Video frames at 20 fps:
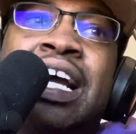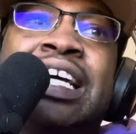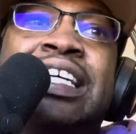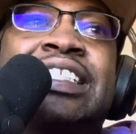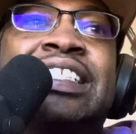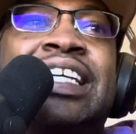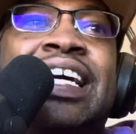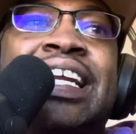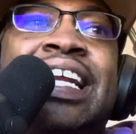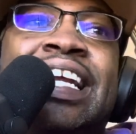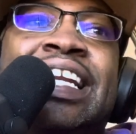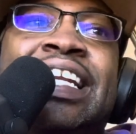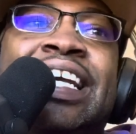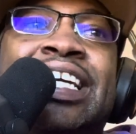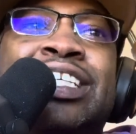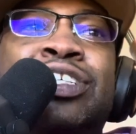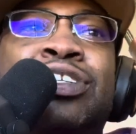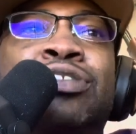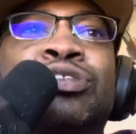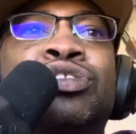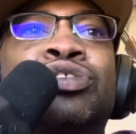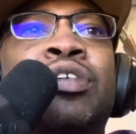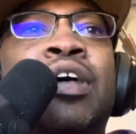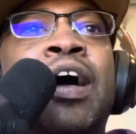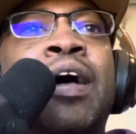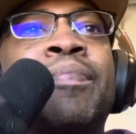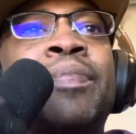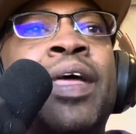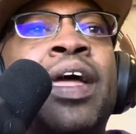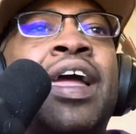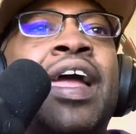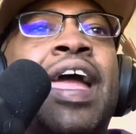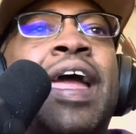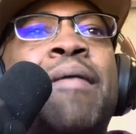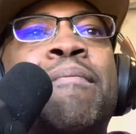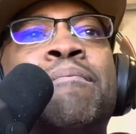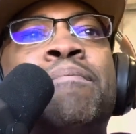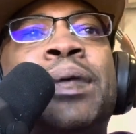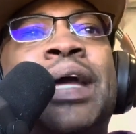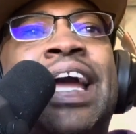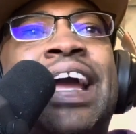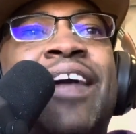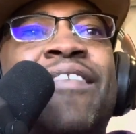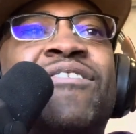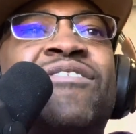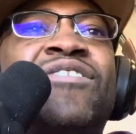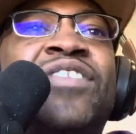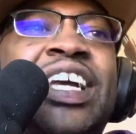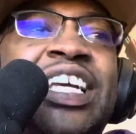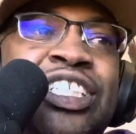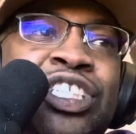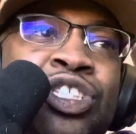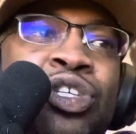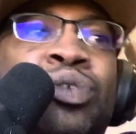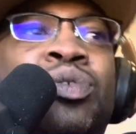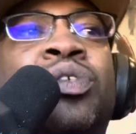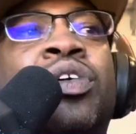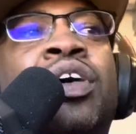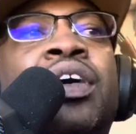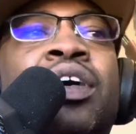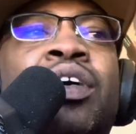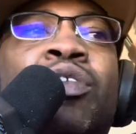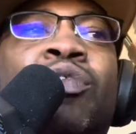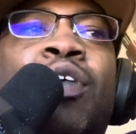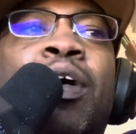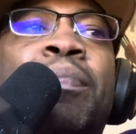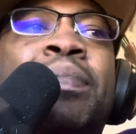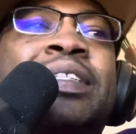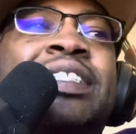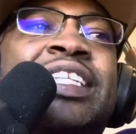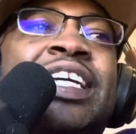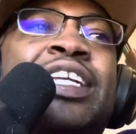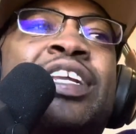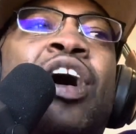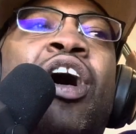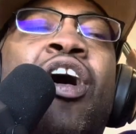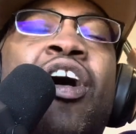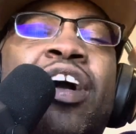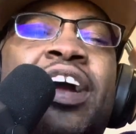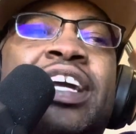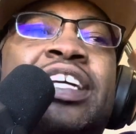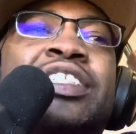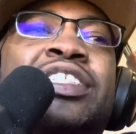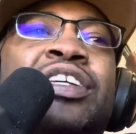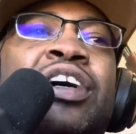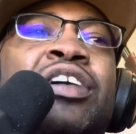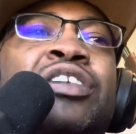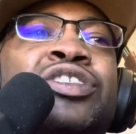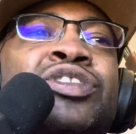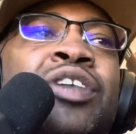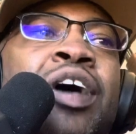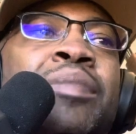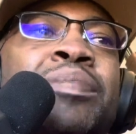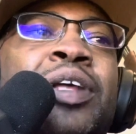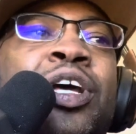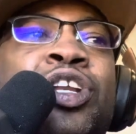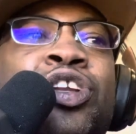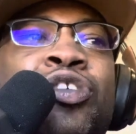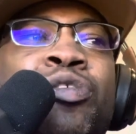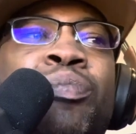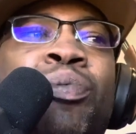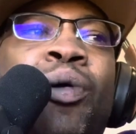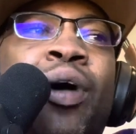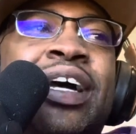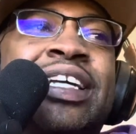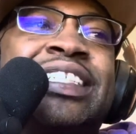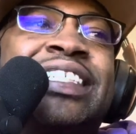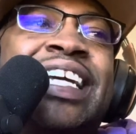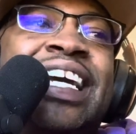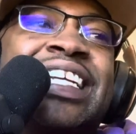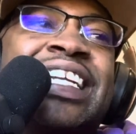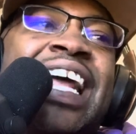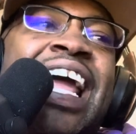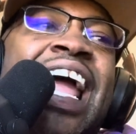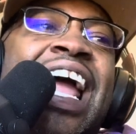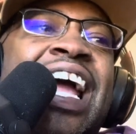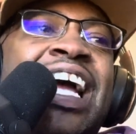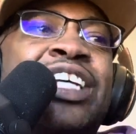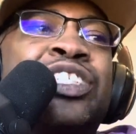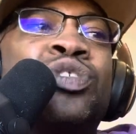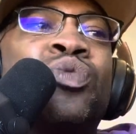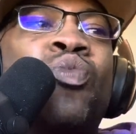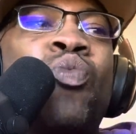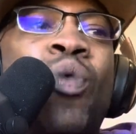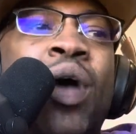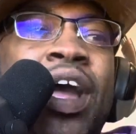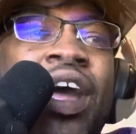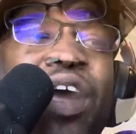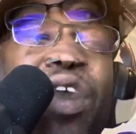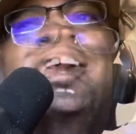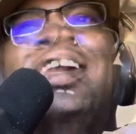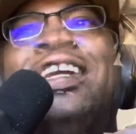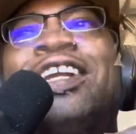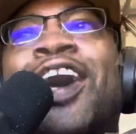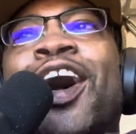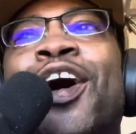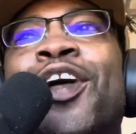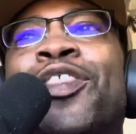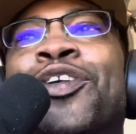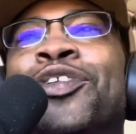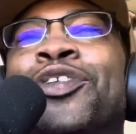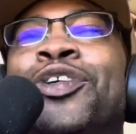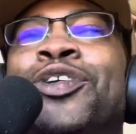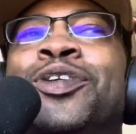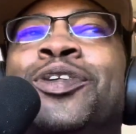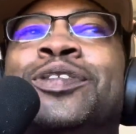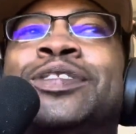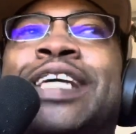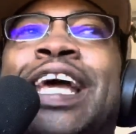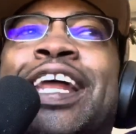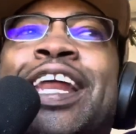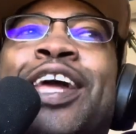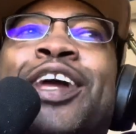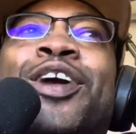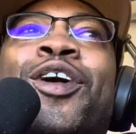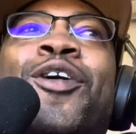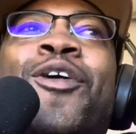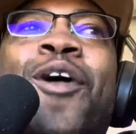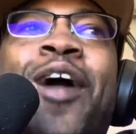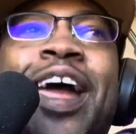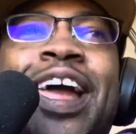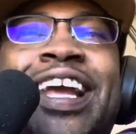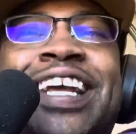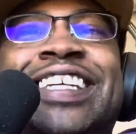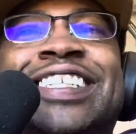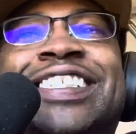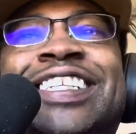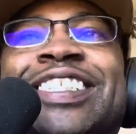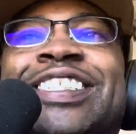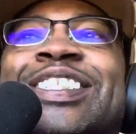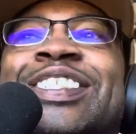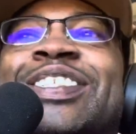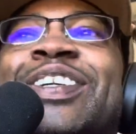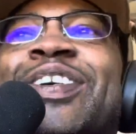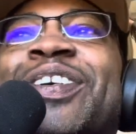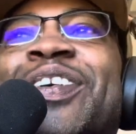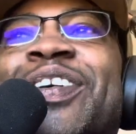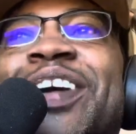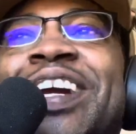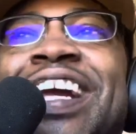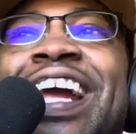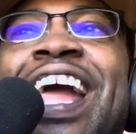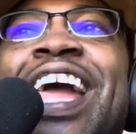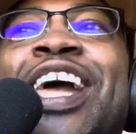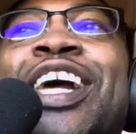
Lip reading: Sunny Digital dropped, and Big Fizzle, representing Arkansas, dropped a new project as well. Y'all, in other news and a crazy story,